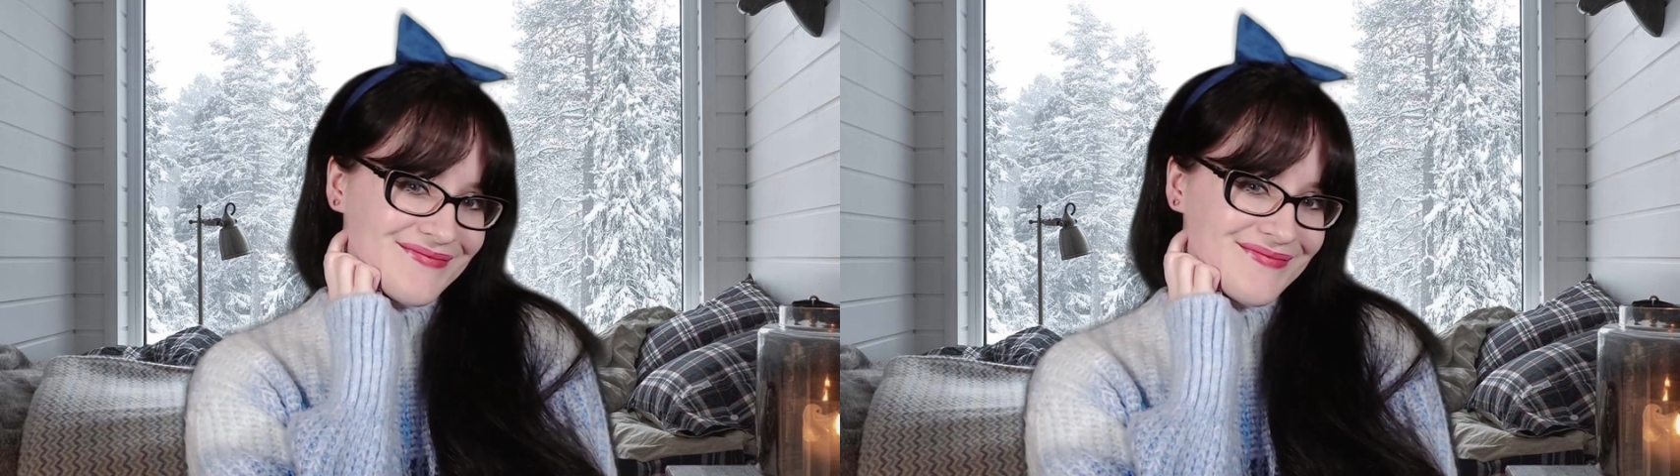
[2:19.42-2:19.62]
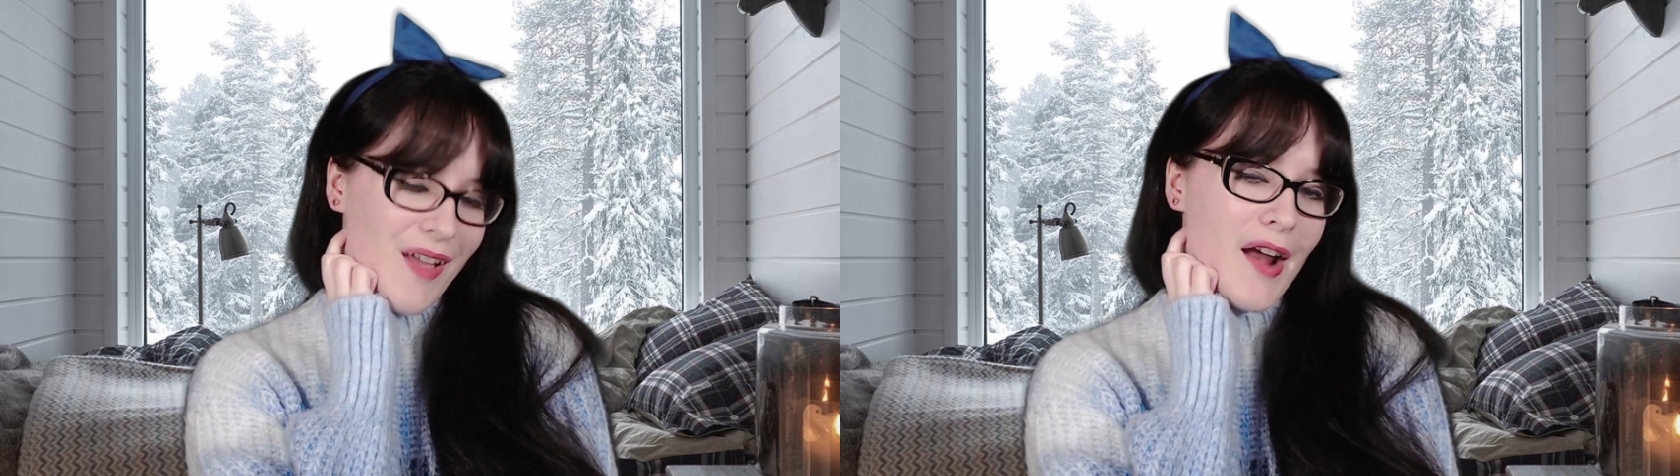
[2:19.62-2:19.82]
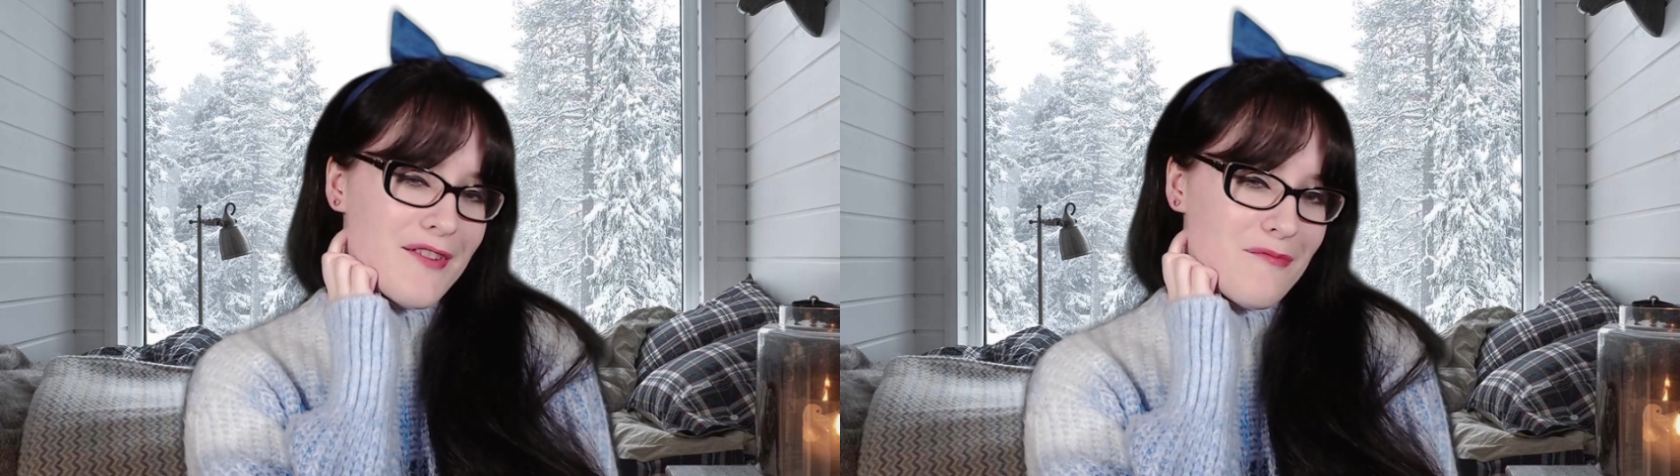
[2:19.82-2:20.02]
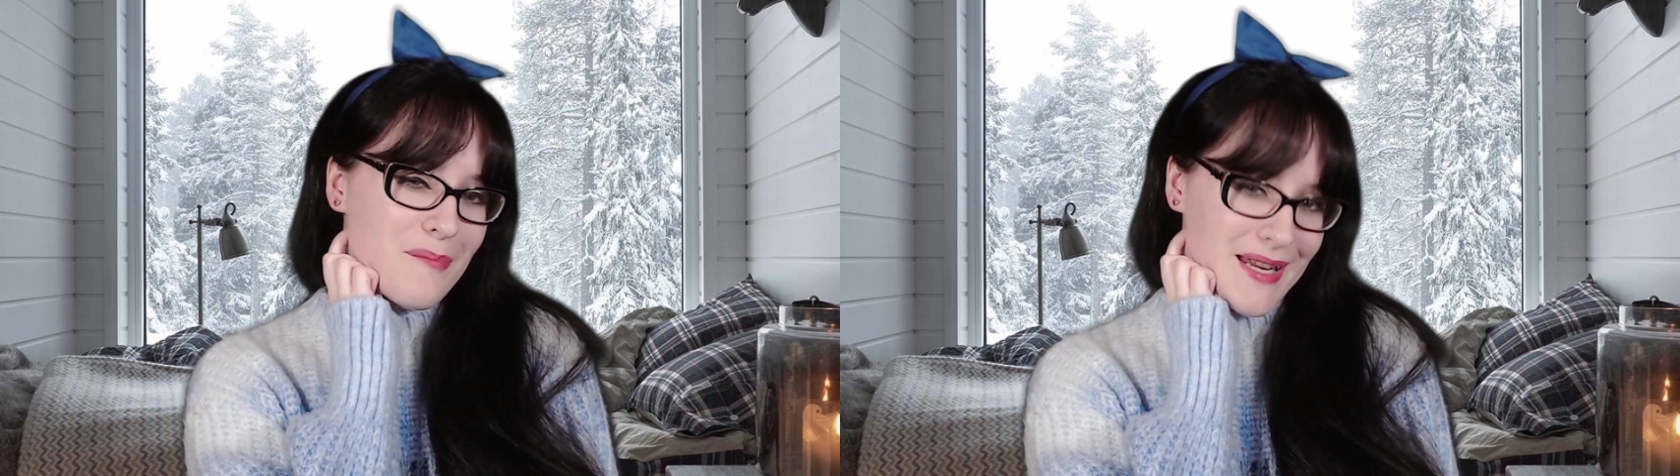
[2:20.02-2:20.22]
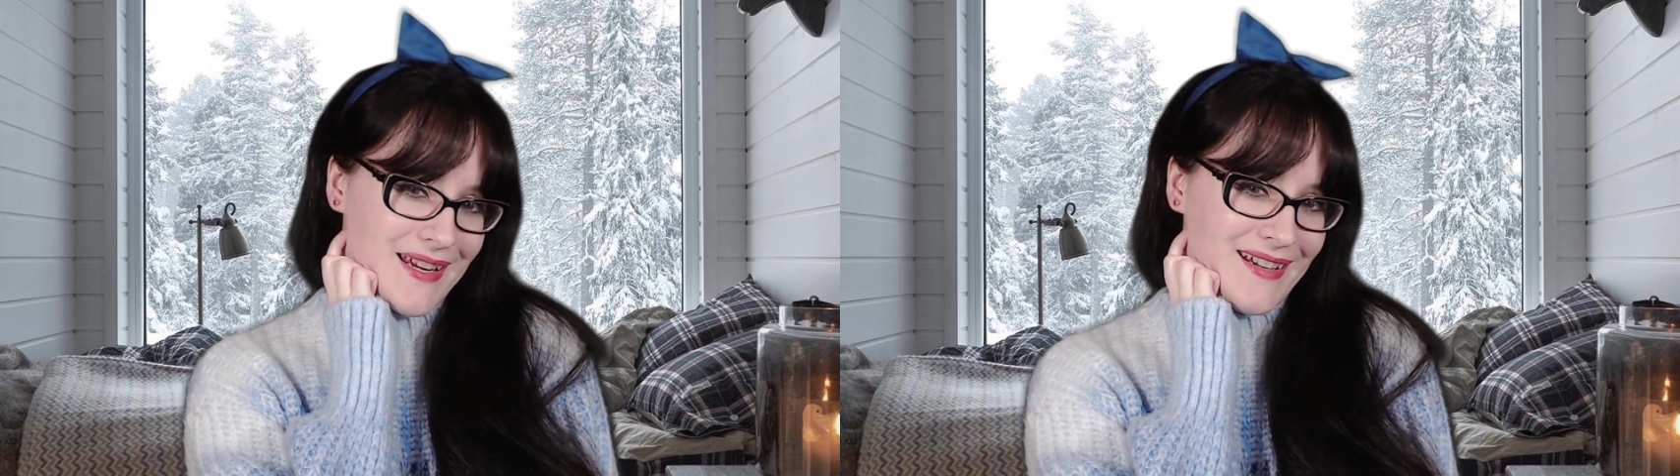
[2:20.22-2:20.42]
I've
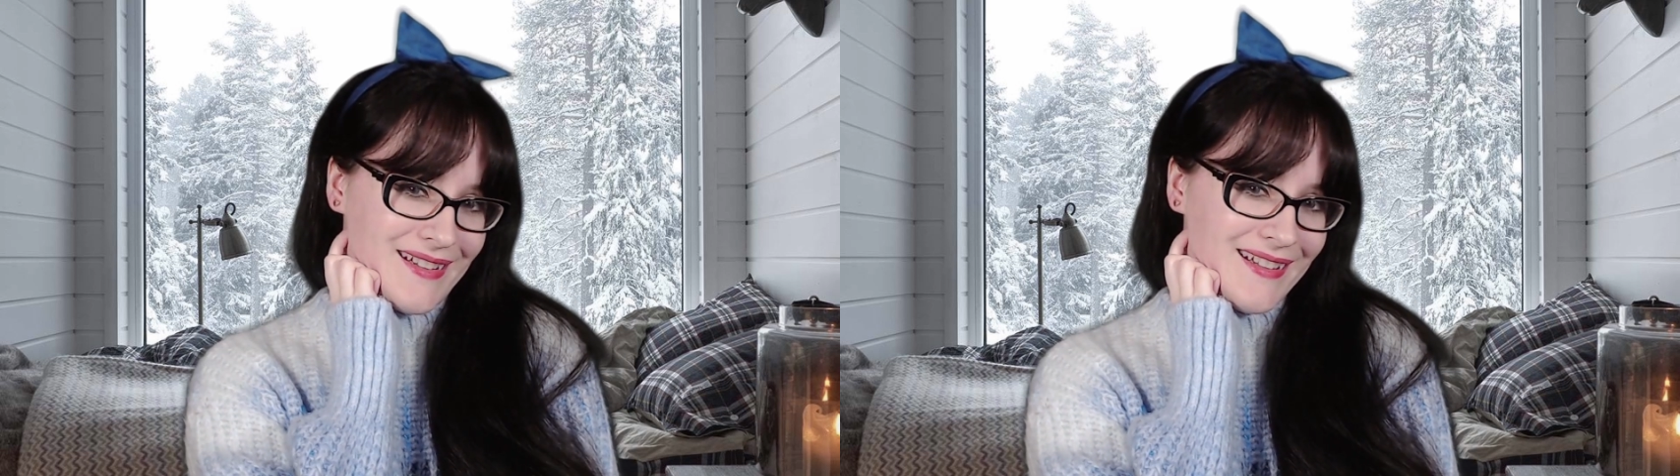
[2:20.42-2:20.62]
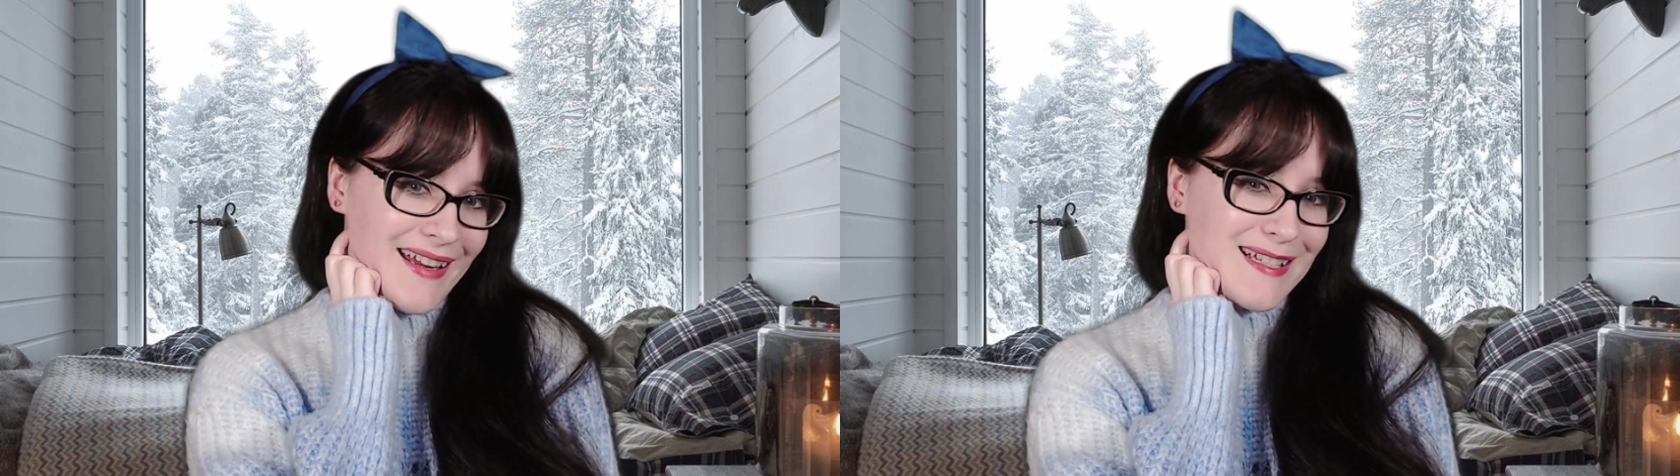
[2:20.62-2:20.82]
been